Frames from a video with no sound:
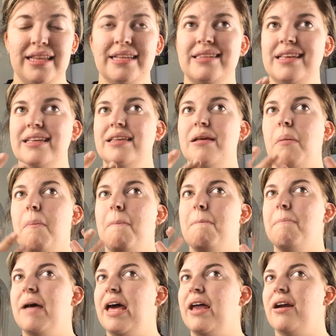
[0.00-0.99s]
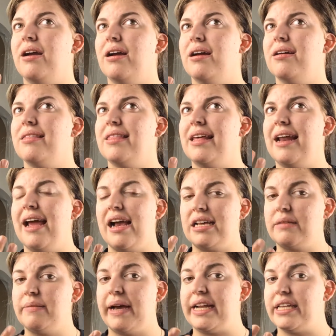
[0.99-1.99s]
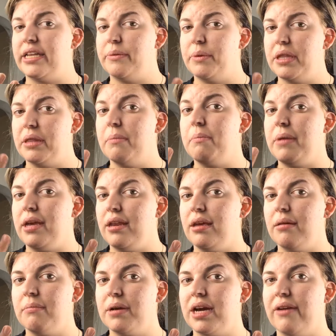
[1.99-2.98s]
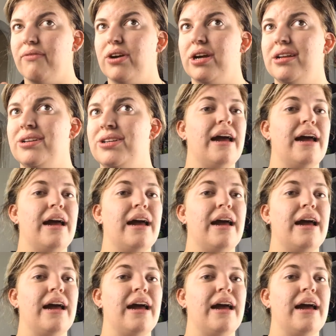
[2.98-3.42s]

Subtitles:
This is better than I expected with medium coverage.